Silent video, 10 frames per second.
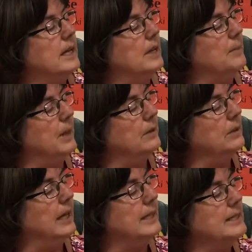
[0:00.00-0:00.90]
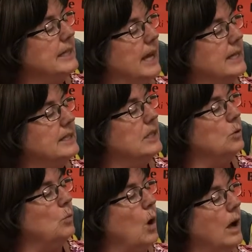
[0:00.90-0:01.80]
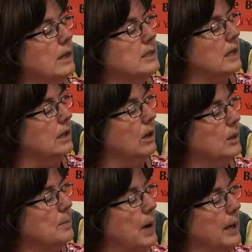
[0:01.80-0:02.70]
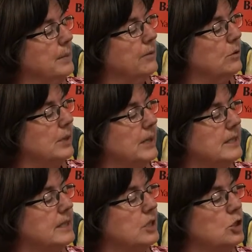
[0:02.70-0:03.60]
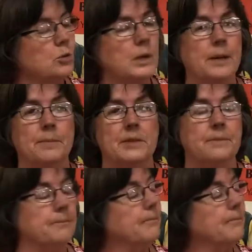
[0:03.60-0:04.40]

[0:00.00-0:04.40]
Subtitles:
The mother lays the eggs in the rocks along the bottom of creeks and streams.